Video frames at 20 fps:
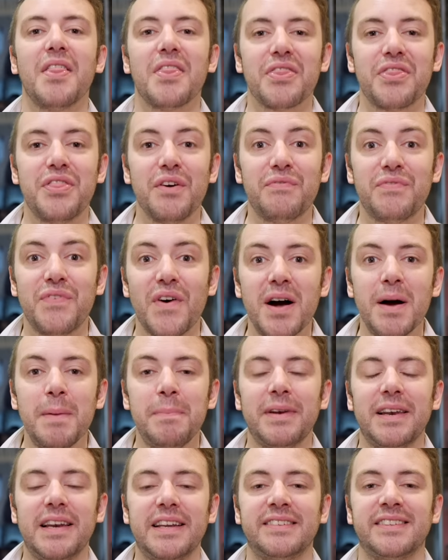The verb
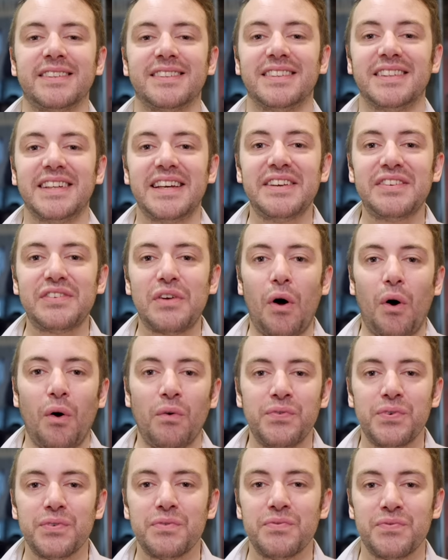listen is
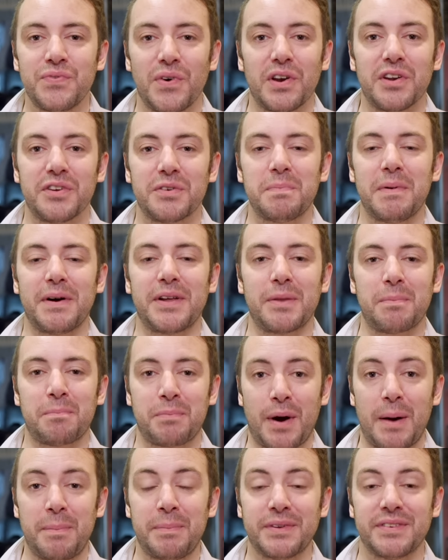often followed by the
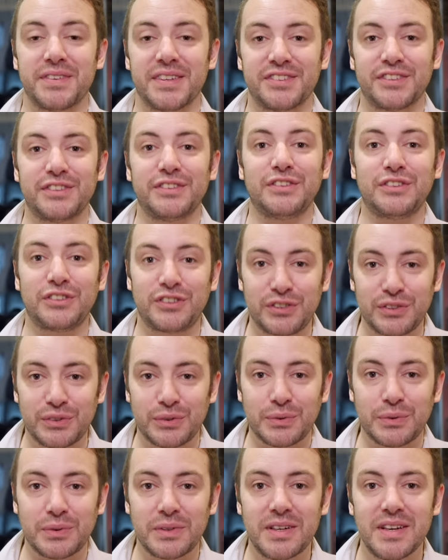preposition
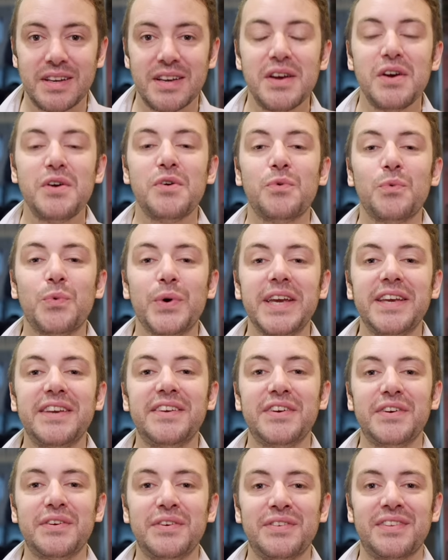to. We
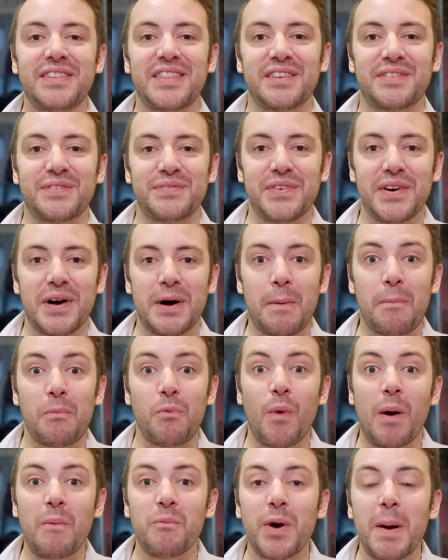use this verb
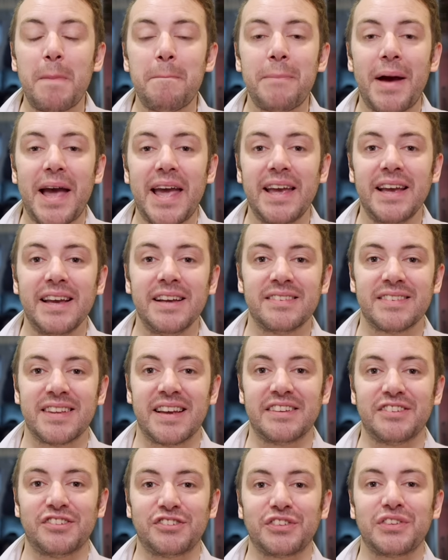when we're paying
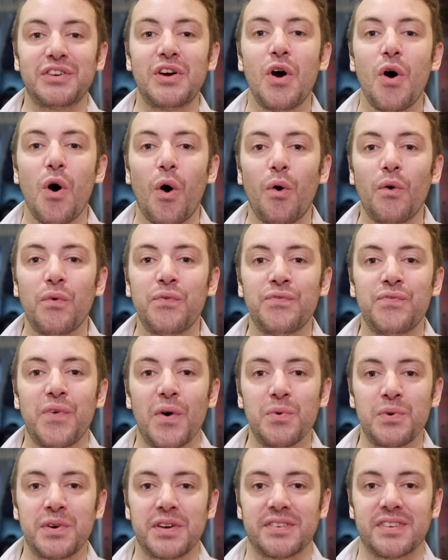attention or
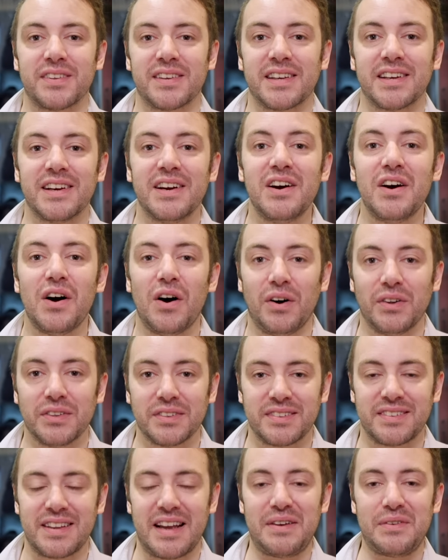focusing on
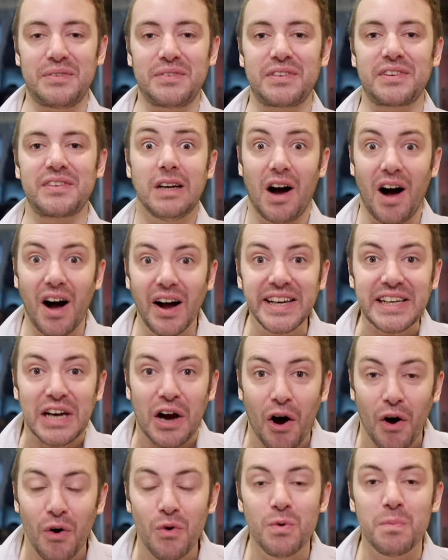sounds. I
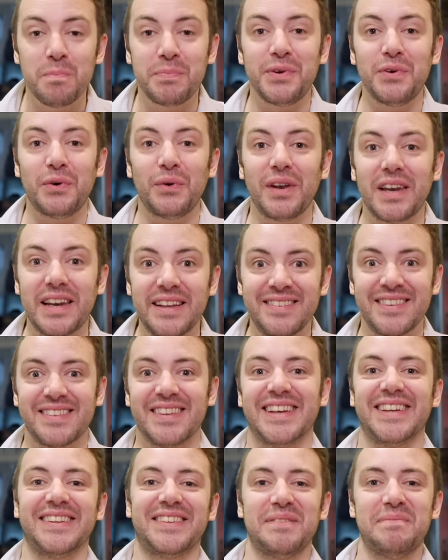hope you're
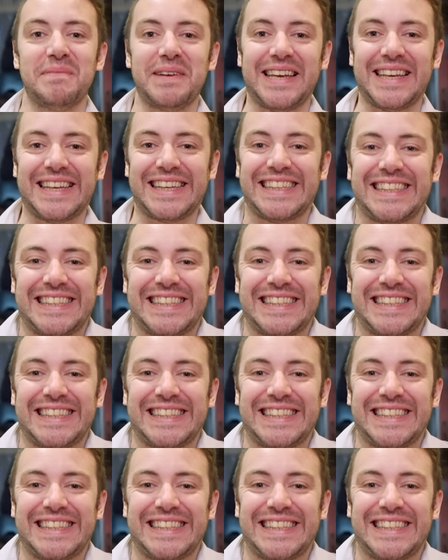listening to me.